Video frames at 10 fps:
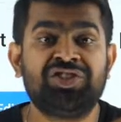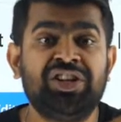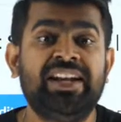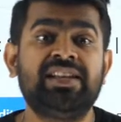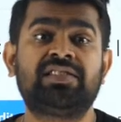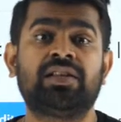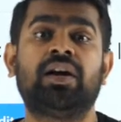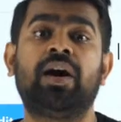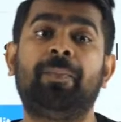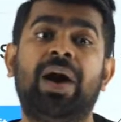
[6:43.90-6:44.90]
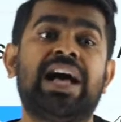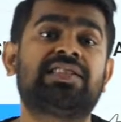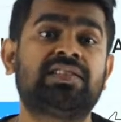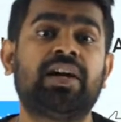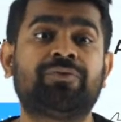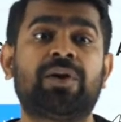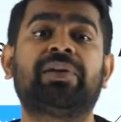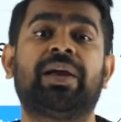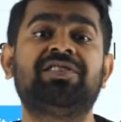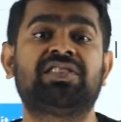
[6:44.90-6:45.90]
She is a master from
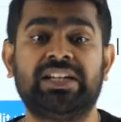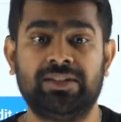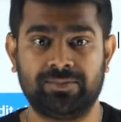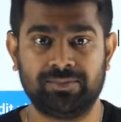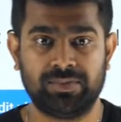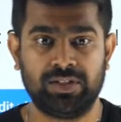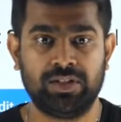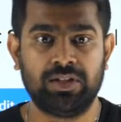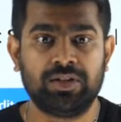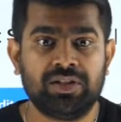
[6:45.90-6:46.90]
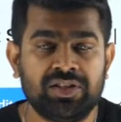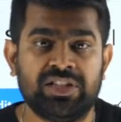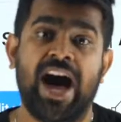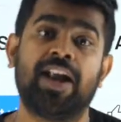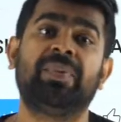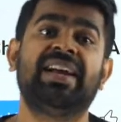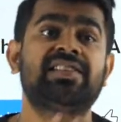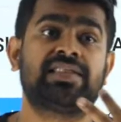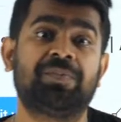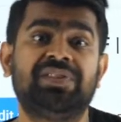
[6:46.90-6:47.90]
chemistry. Yaarume
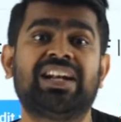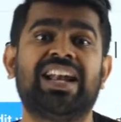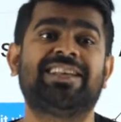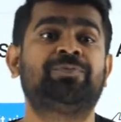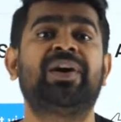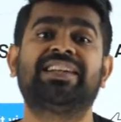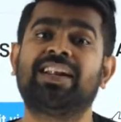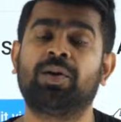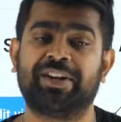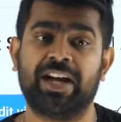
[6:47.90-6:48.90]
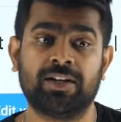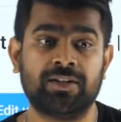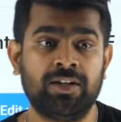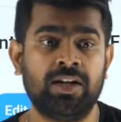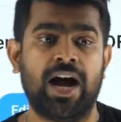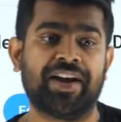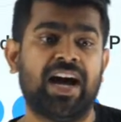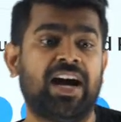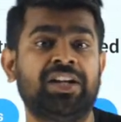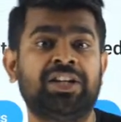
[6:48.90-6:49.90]
subject la expert a iruka mattaanga.
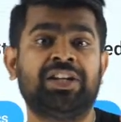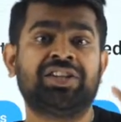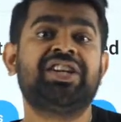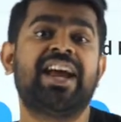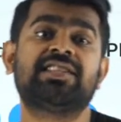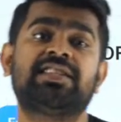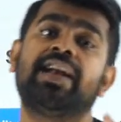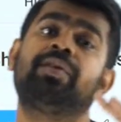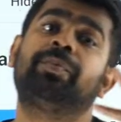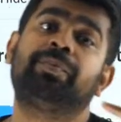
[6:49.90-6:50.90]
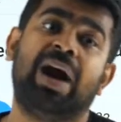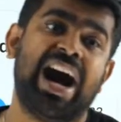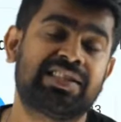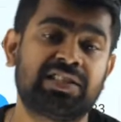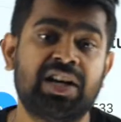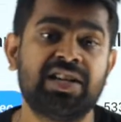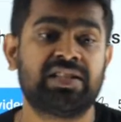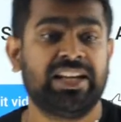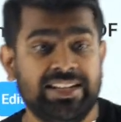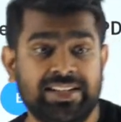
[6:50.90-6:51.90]
Ana, she has done masters
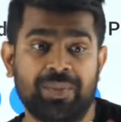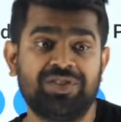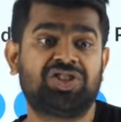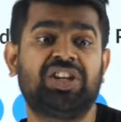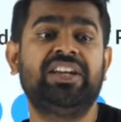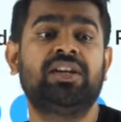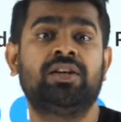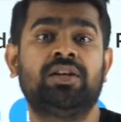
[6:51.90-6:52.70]
in chemistry